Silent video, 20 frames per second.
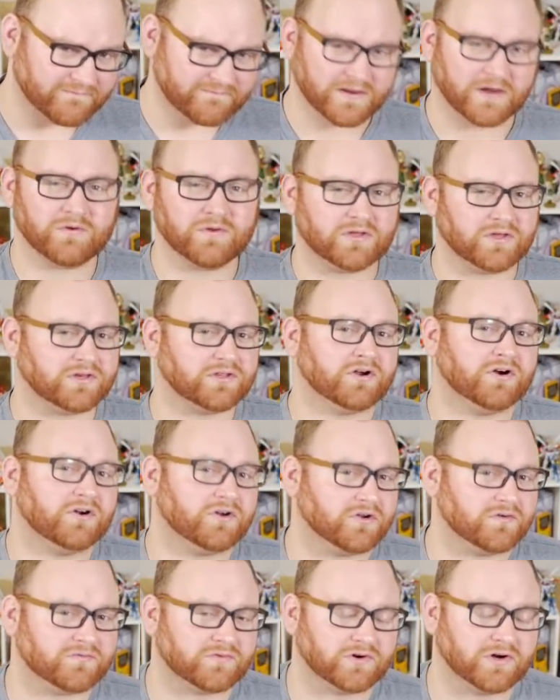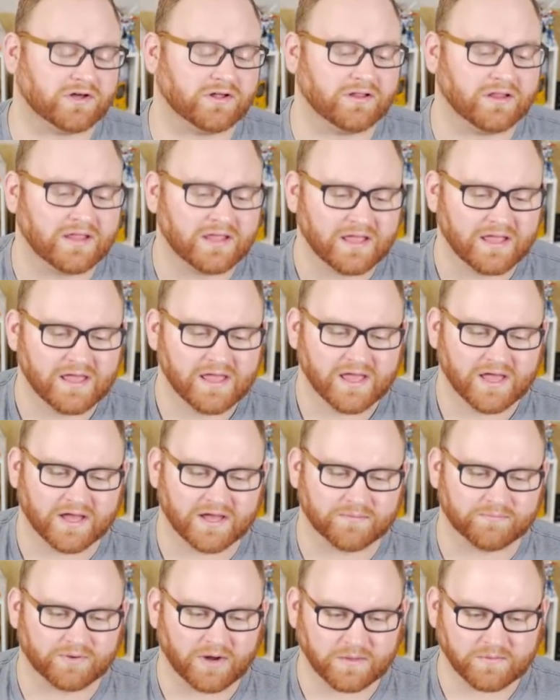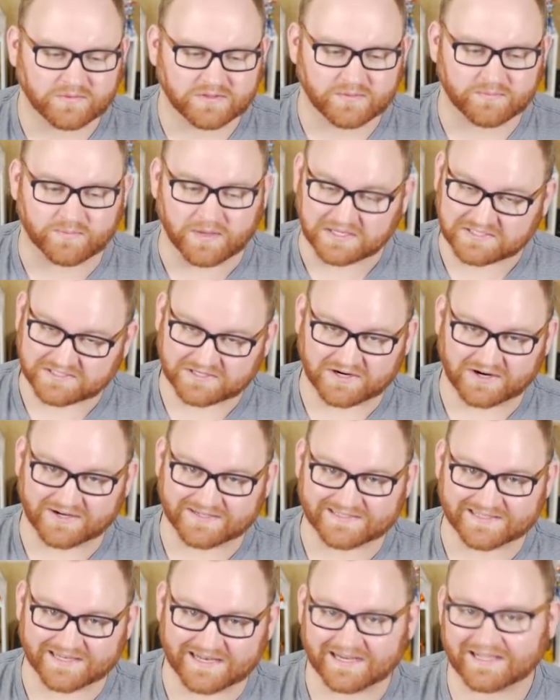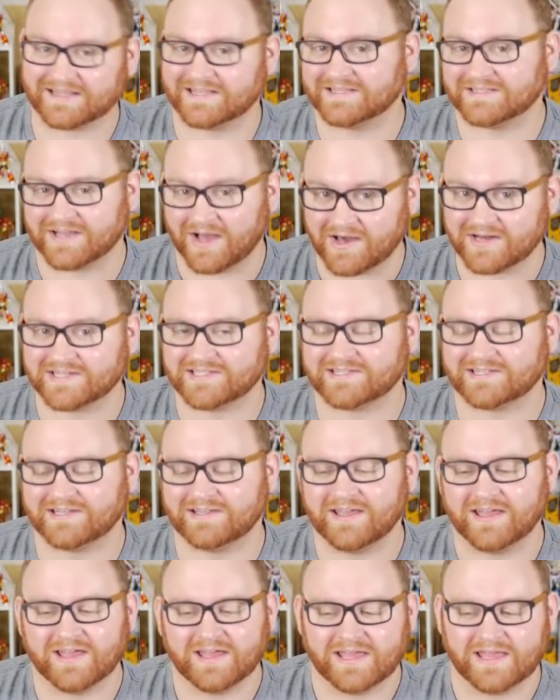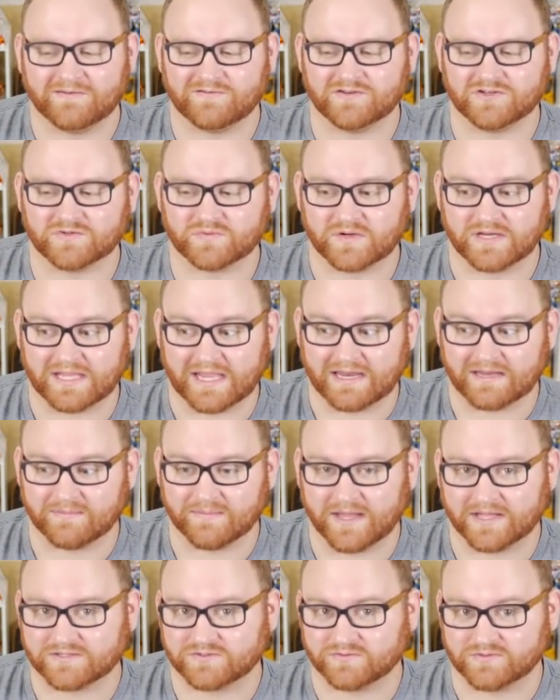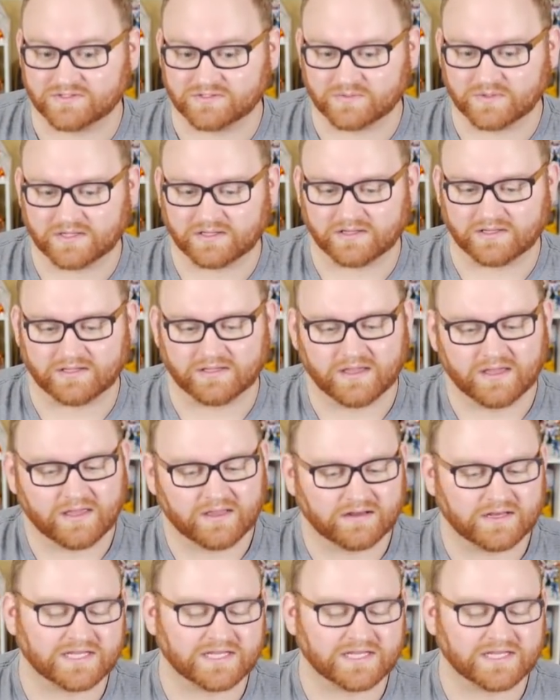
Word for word: very good card overall. Um, probably one of the best cards in the deck list, honestly, if you just want to end a match really quickly.